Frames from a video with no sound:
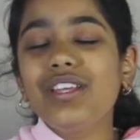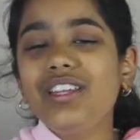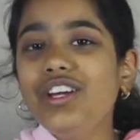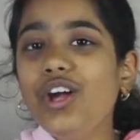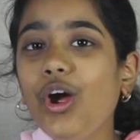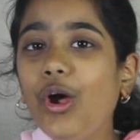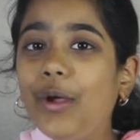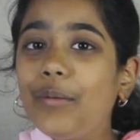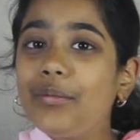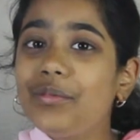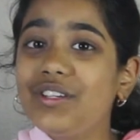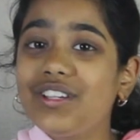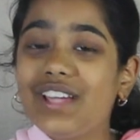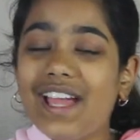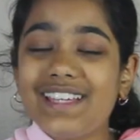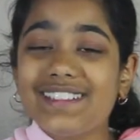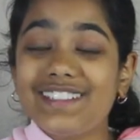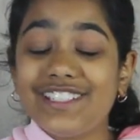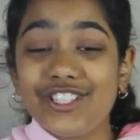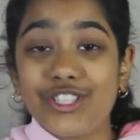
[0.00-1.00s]
really hope you
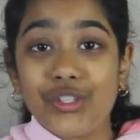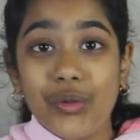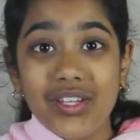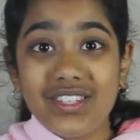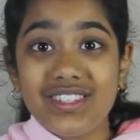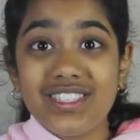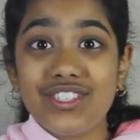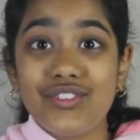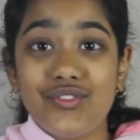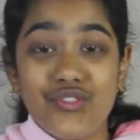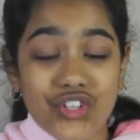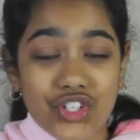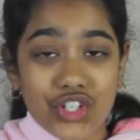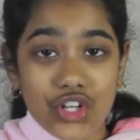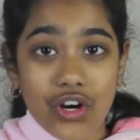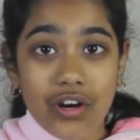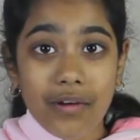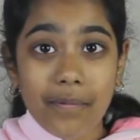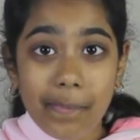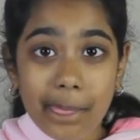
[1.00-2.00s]
guys enjoyed this
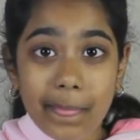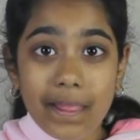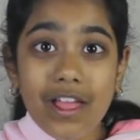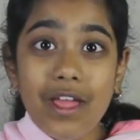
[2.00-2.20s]
video.